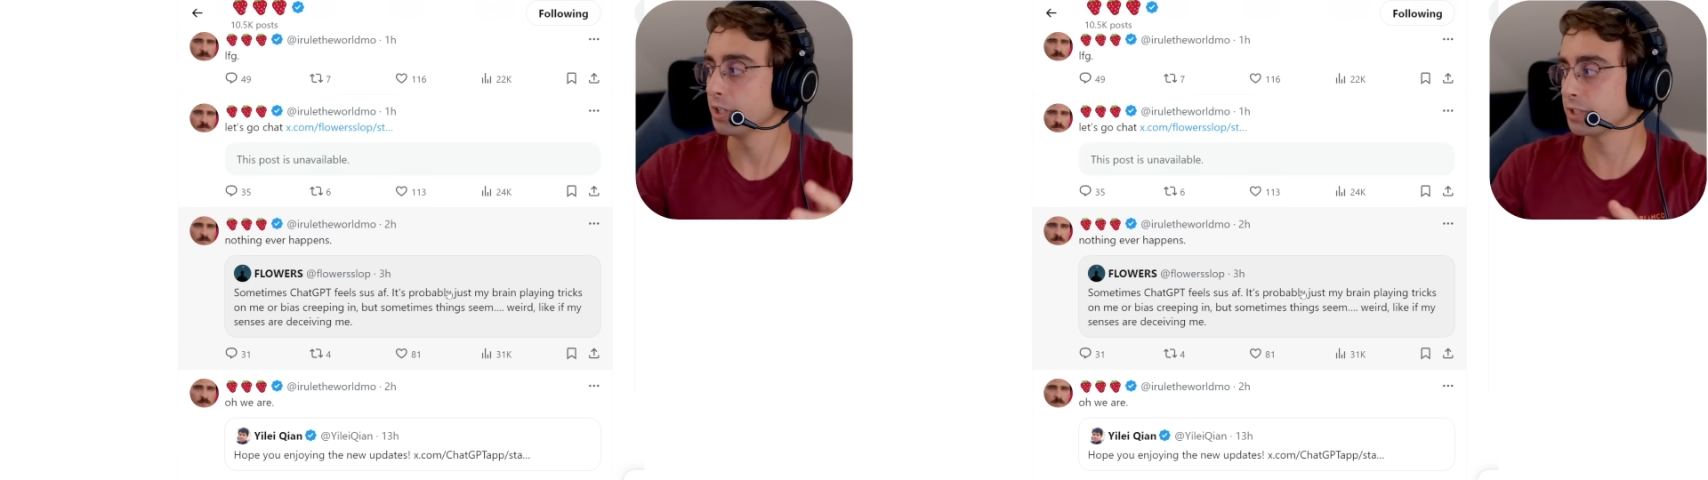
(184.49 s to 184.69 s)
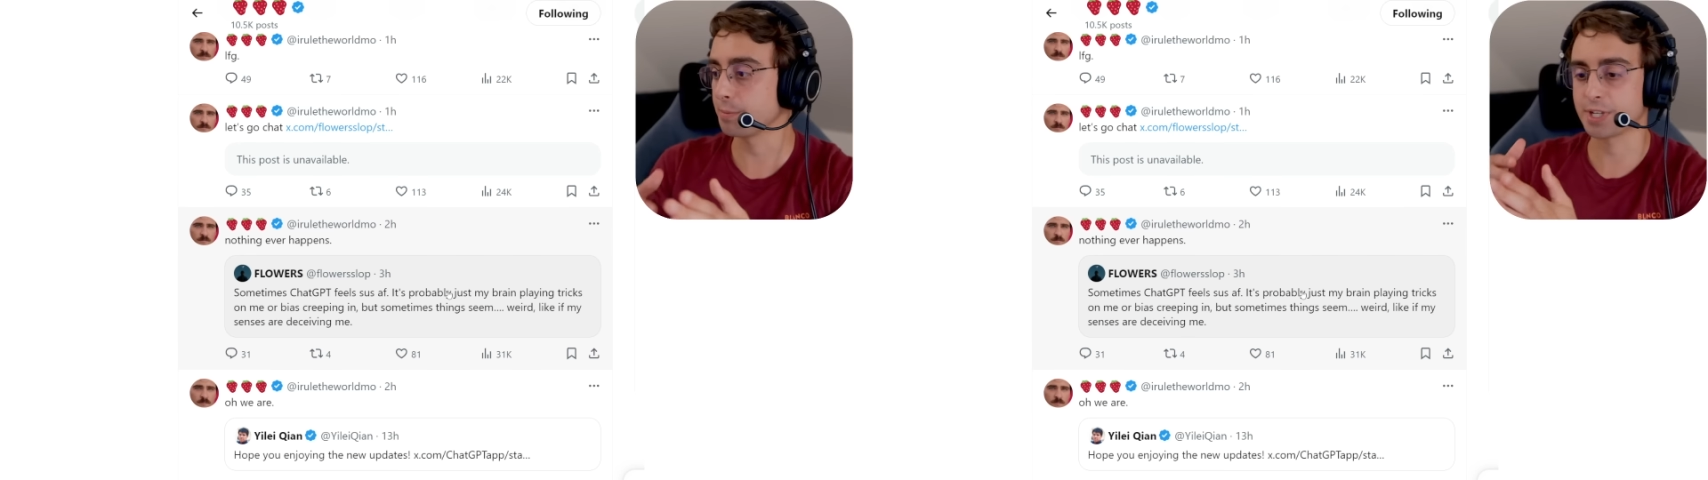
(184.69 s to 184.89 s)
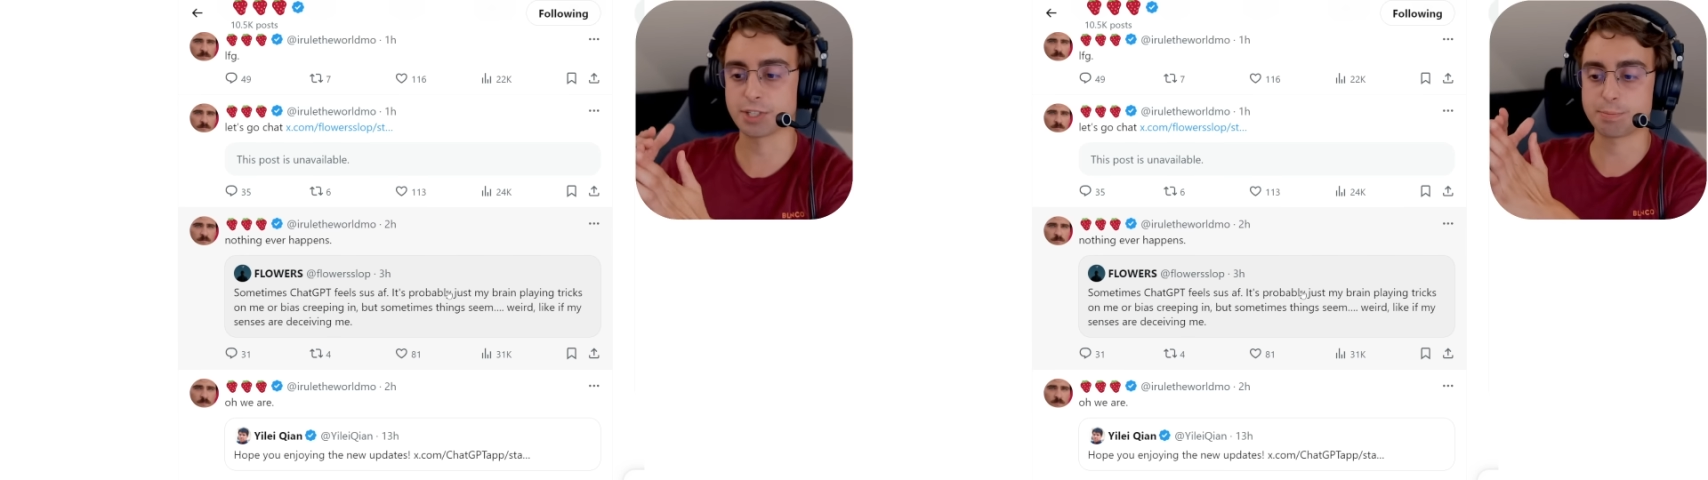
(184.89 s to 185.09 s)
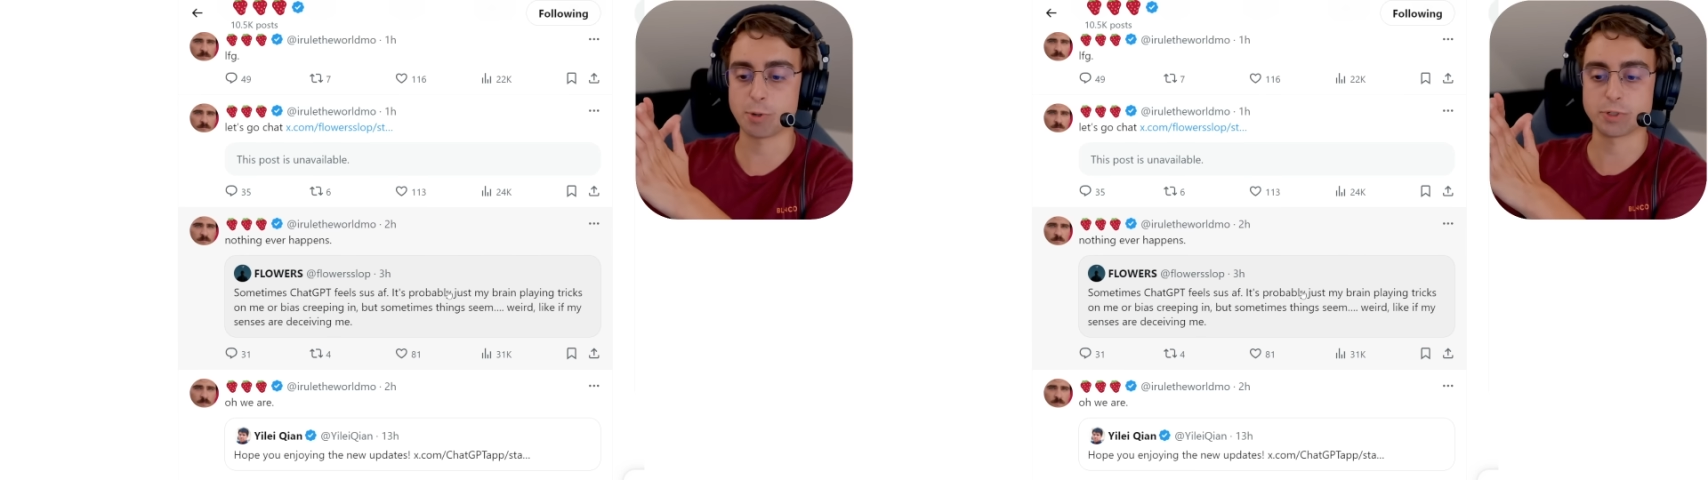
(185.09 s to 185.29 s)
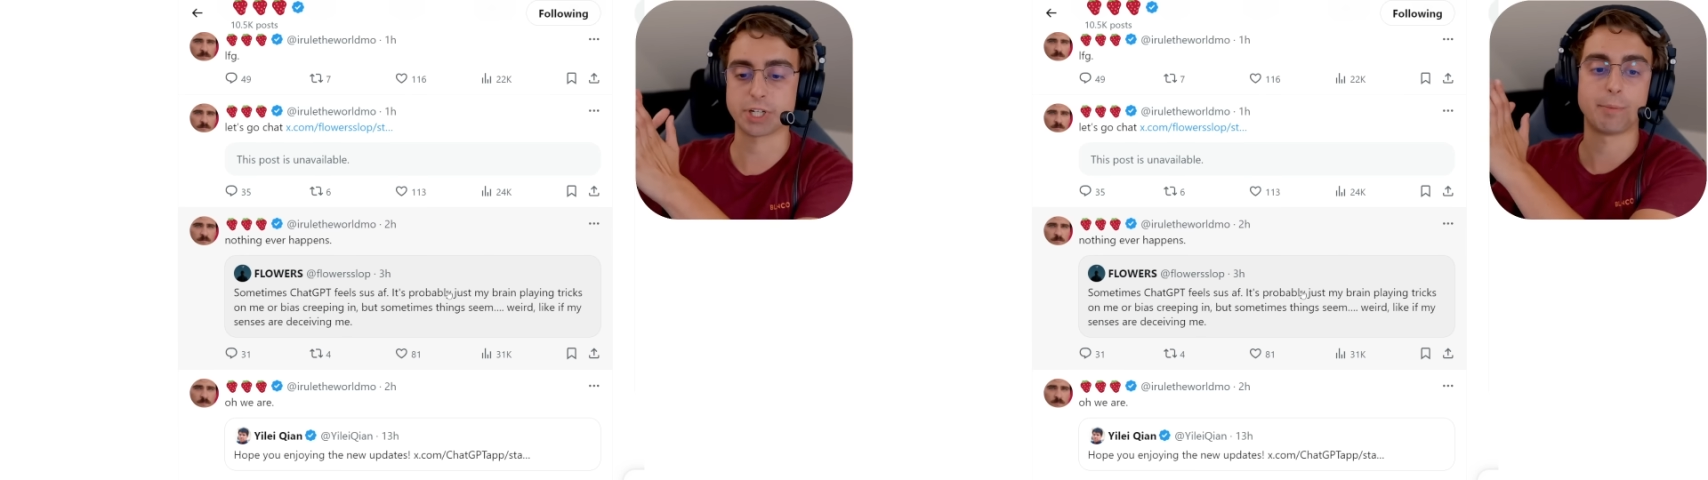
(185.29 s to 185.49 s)
something is
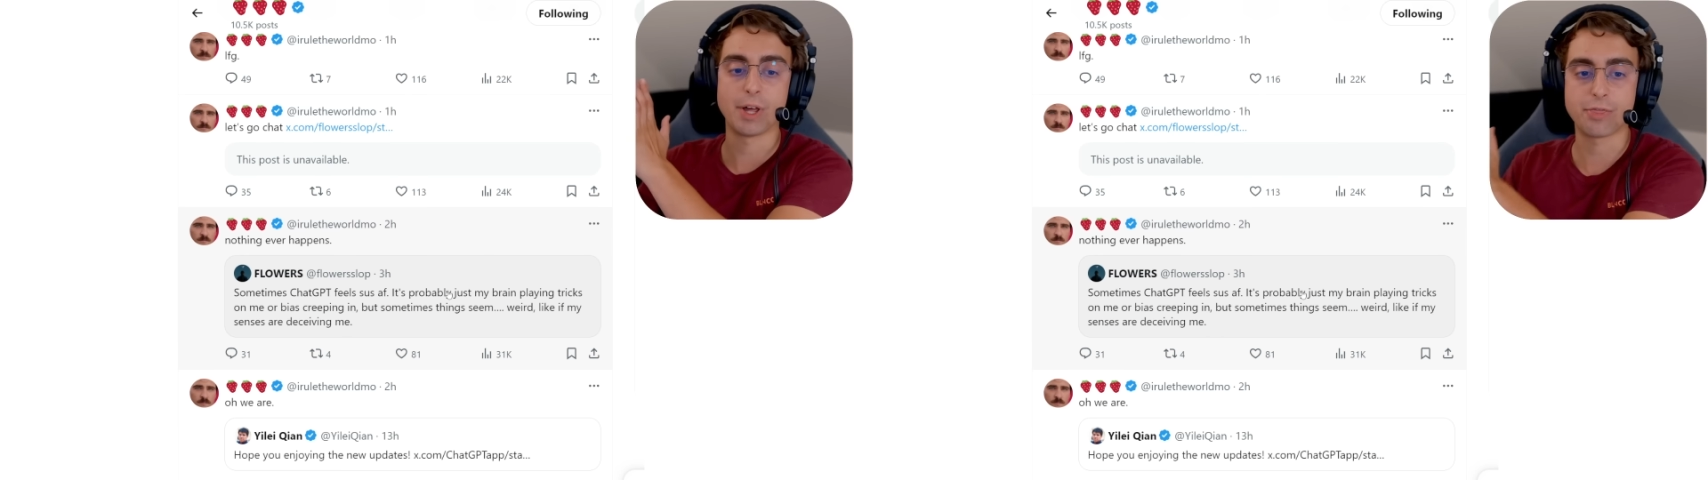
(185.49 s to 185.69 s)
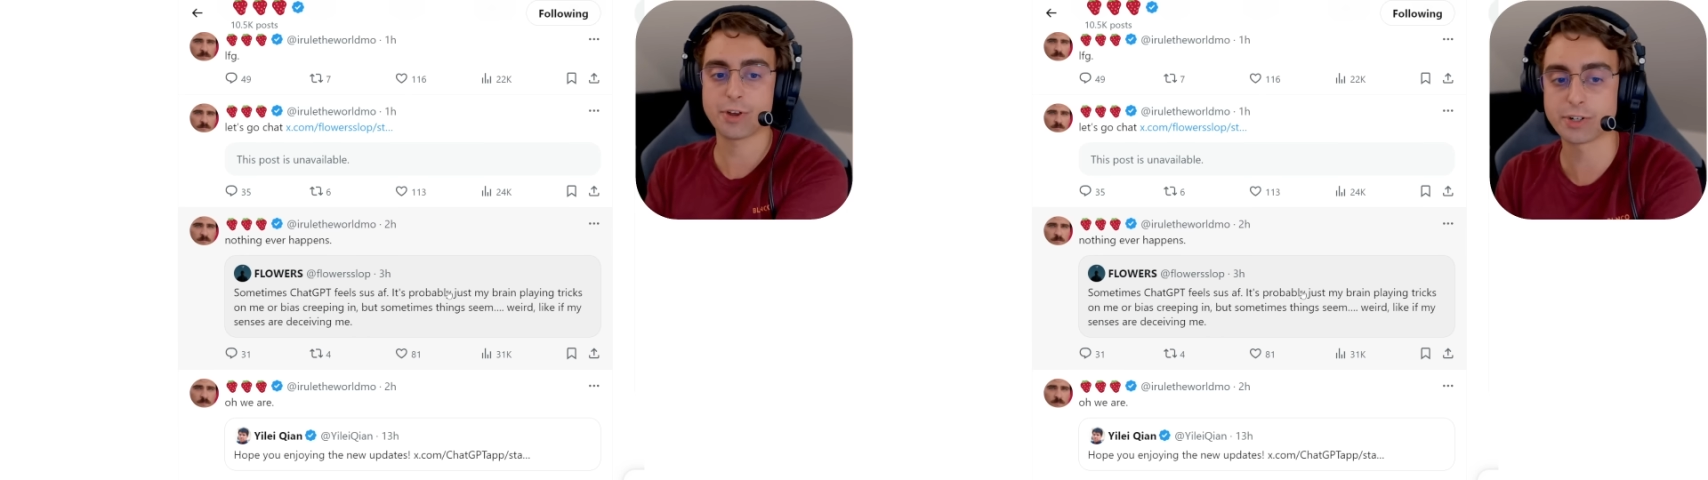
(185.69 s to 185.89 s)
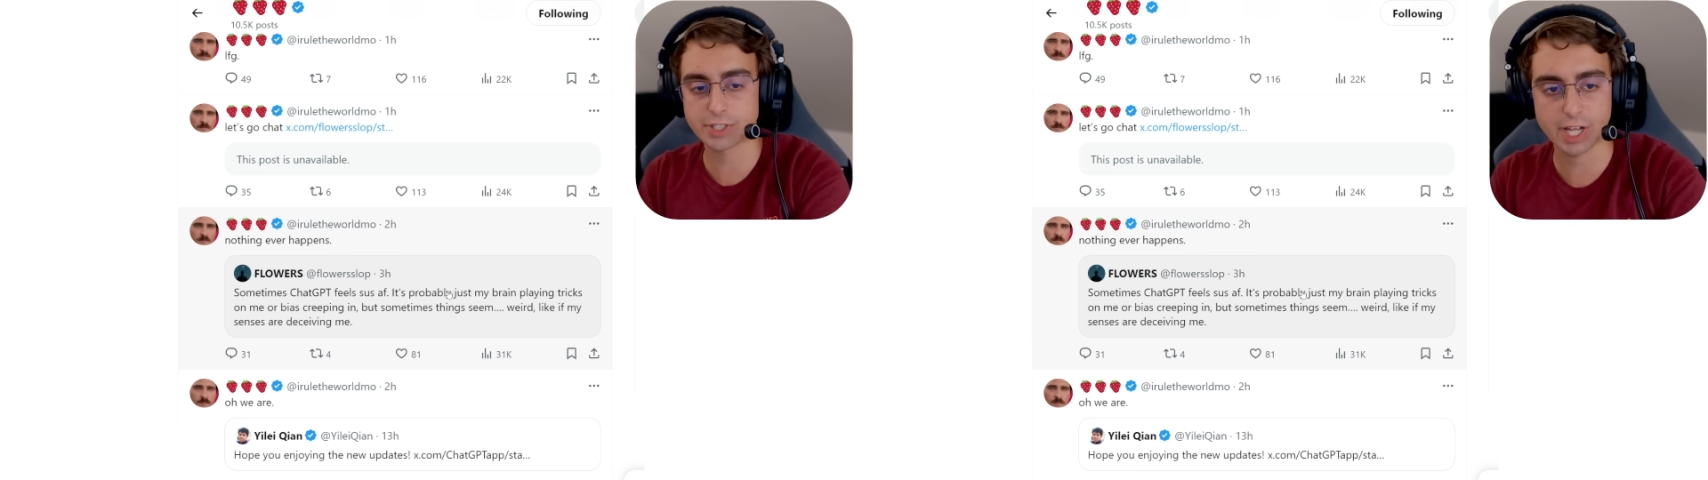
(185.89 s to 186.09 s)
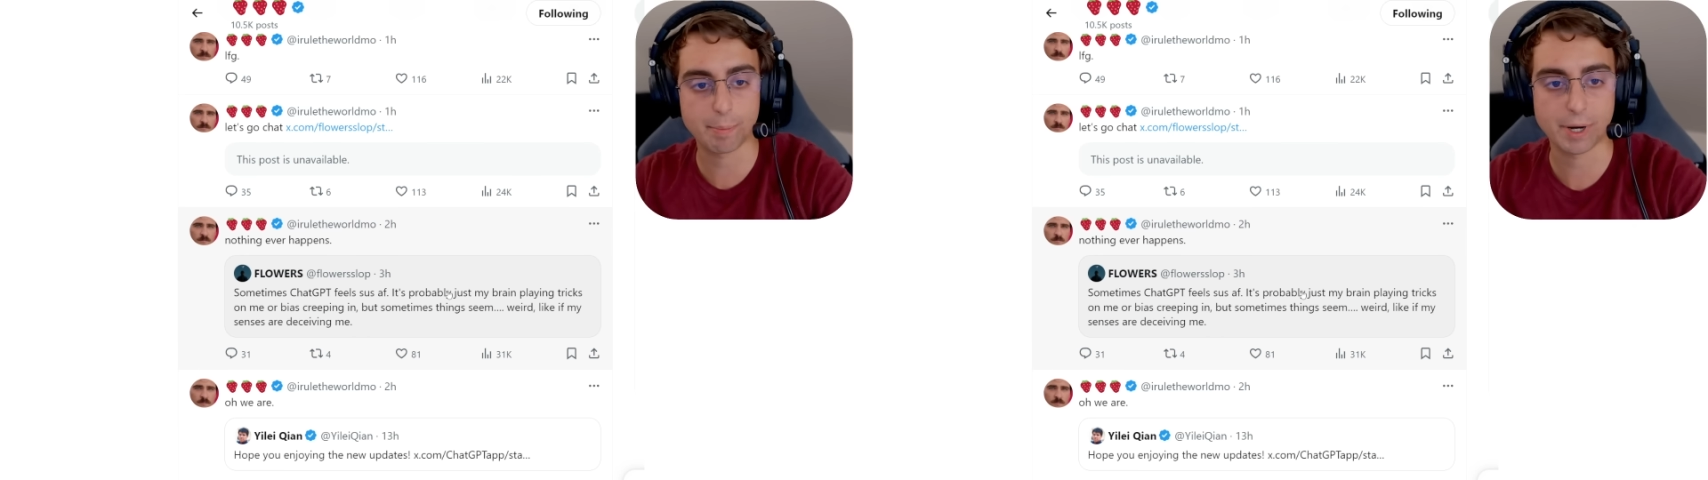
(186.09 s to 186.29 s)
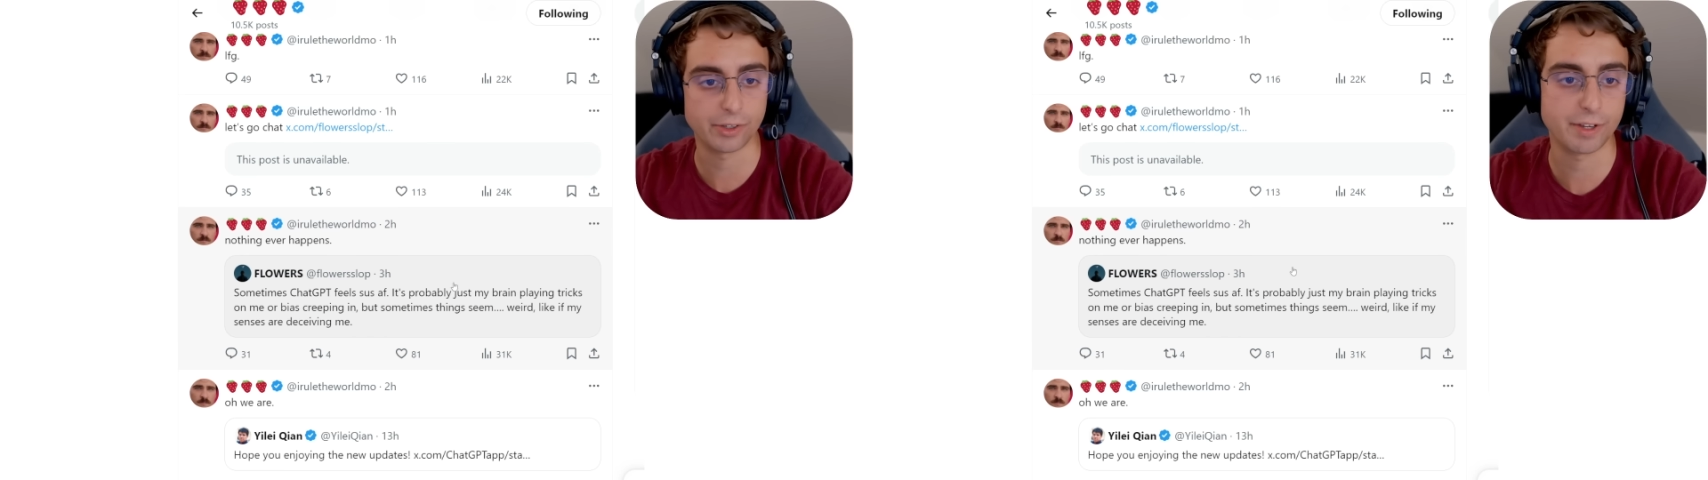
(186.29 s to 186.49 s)
supposed to come on Thursday,
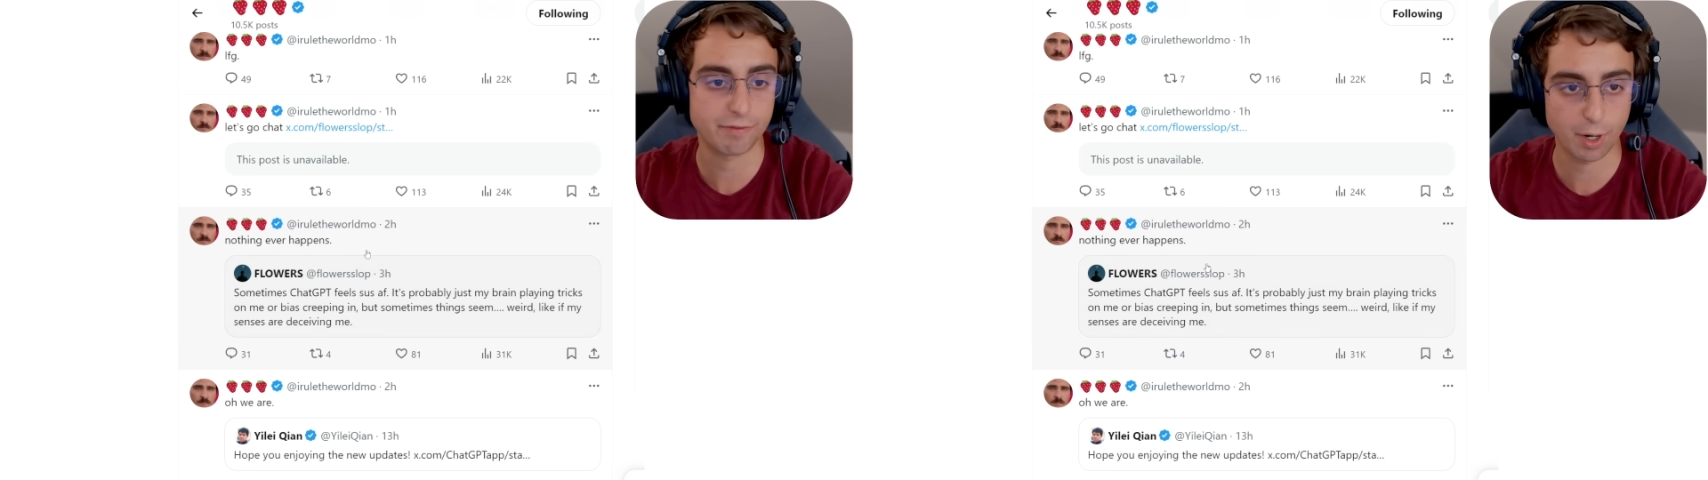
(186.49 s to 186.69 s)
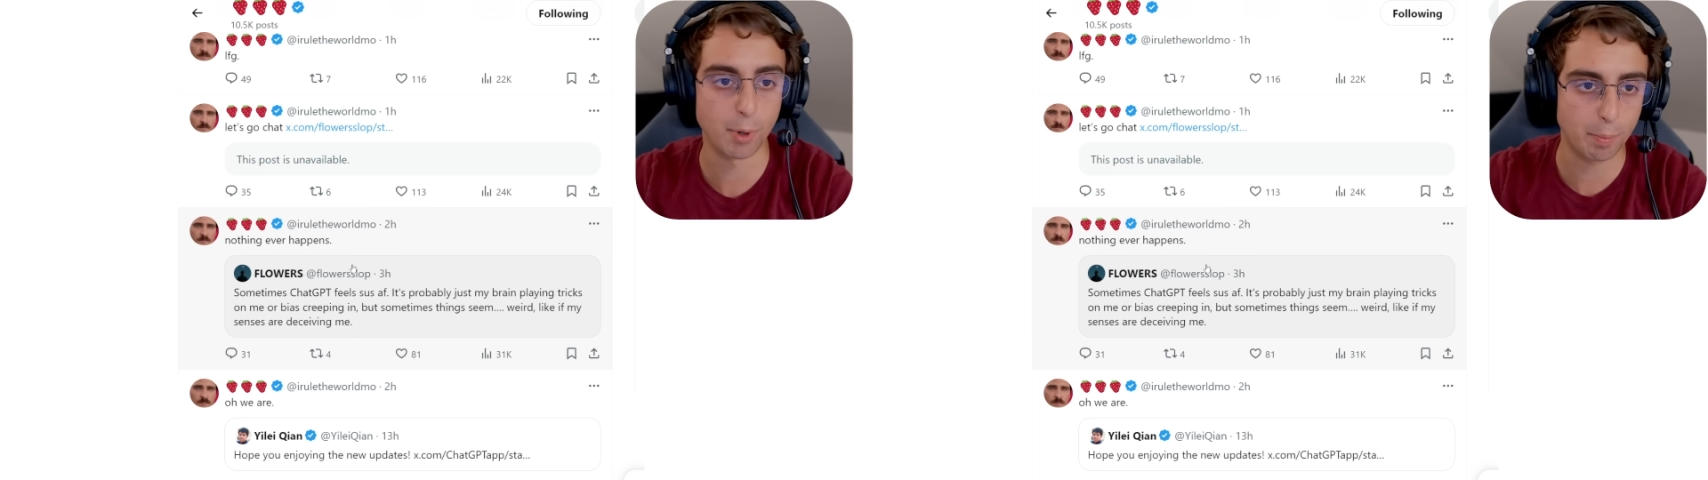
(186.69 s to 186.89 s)
apparently, from